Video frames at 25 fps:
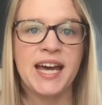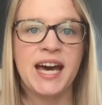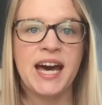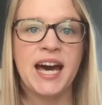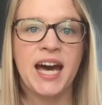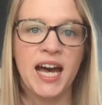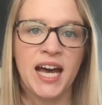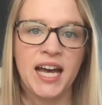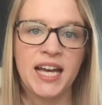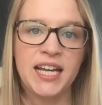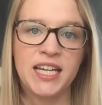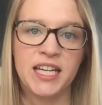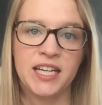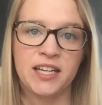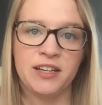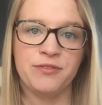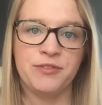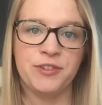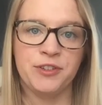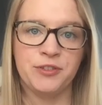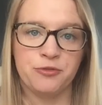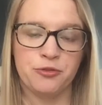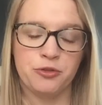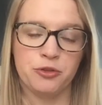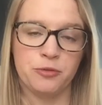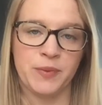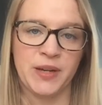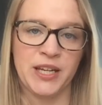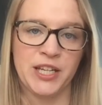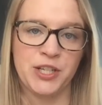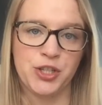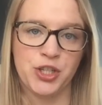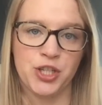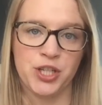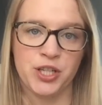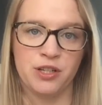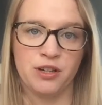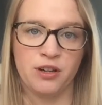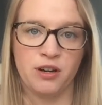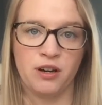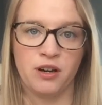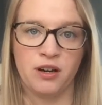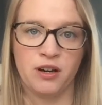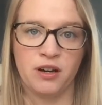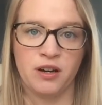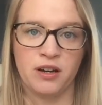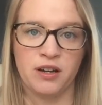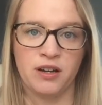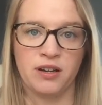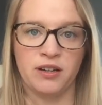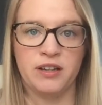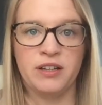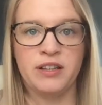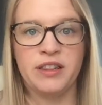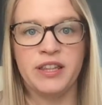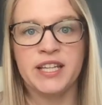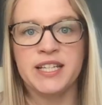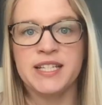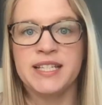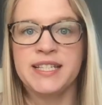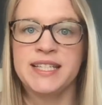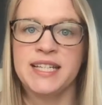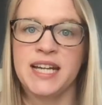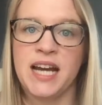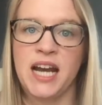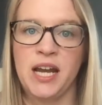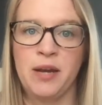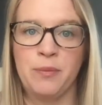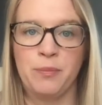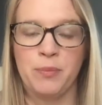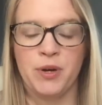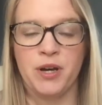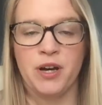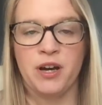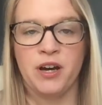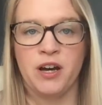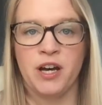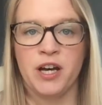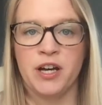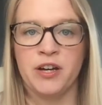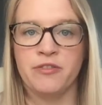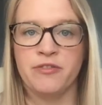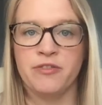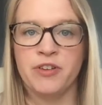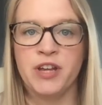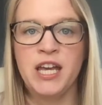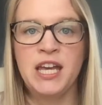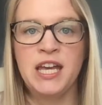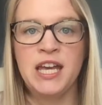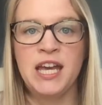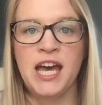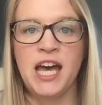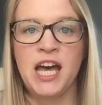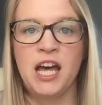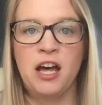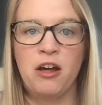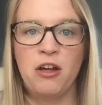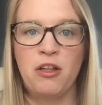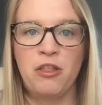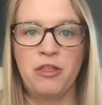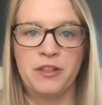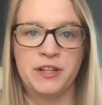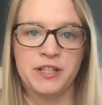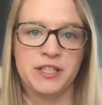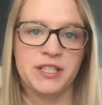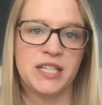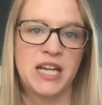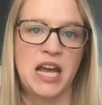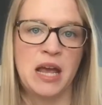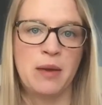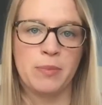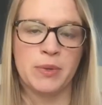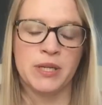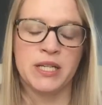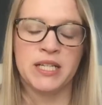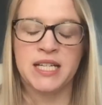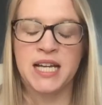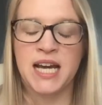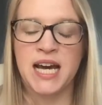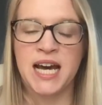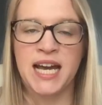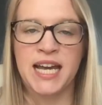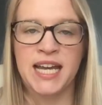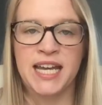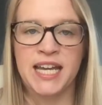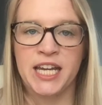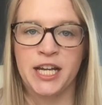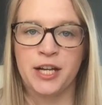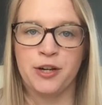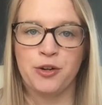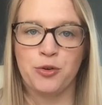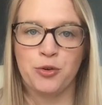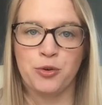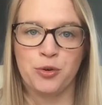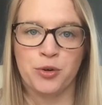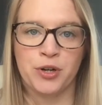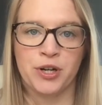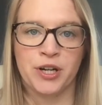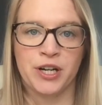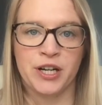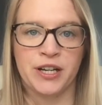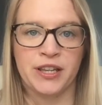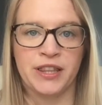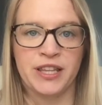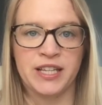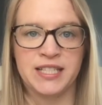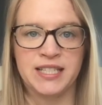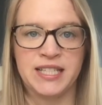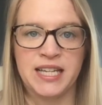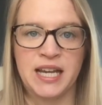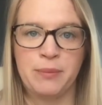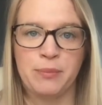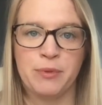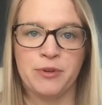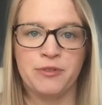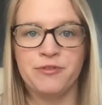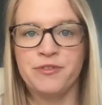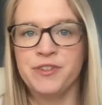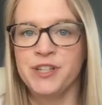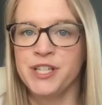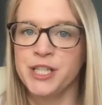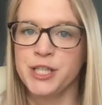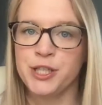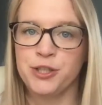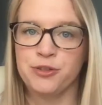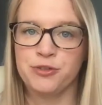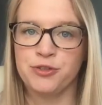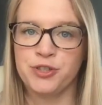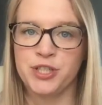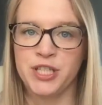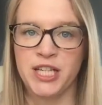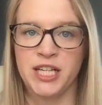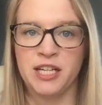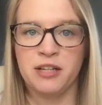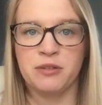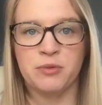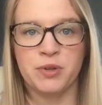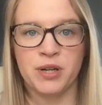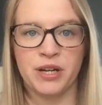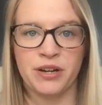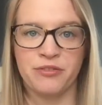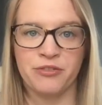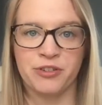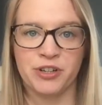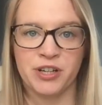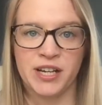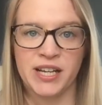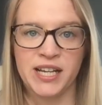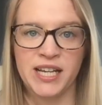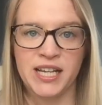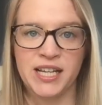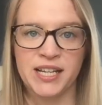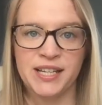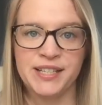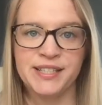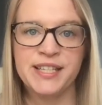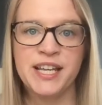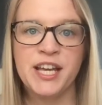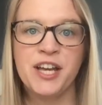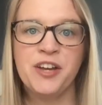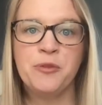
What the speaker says: I give information on this type of health, this type of diet, or this type of fitness routine, whatever it is,